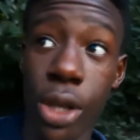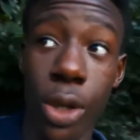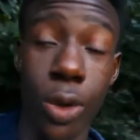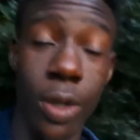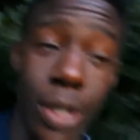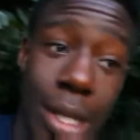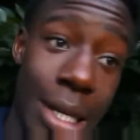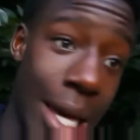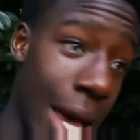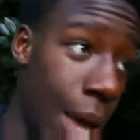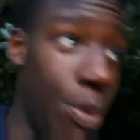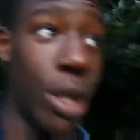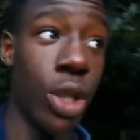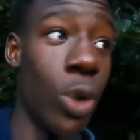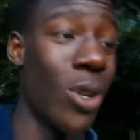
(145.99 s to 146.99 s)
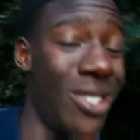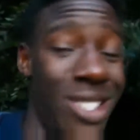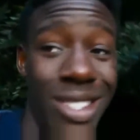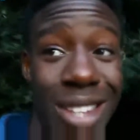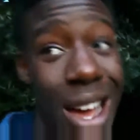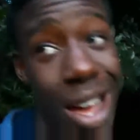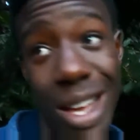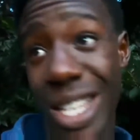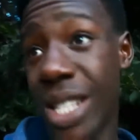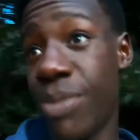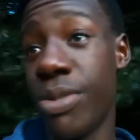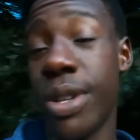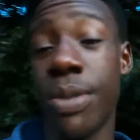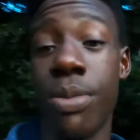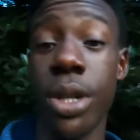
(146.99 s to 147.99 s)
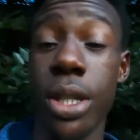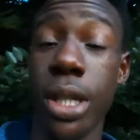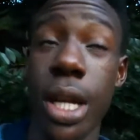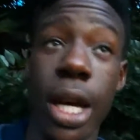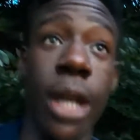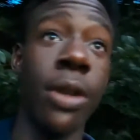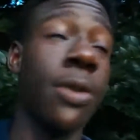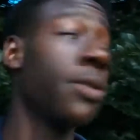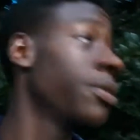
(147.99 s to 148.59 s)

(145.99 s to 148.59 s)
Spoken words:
I thought it was cap, I thought it was lies, bro, but it's like,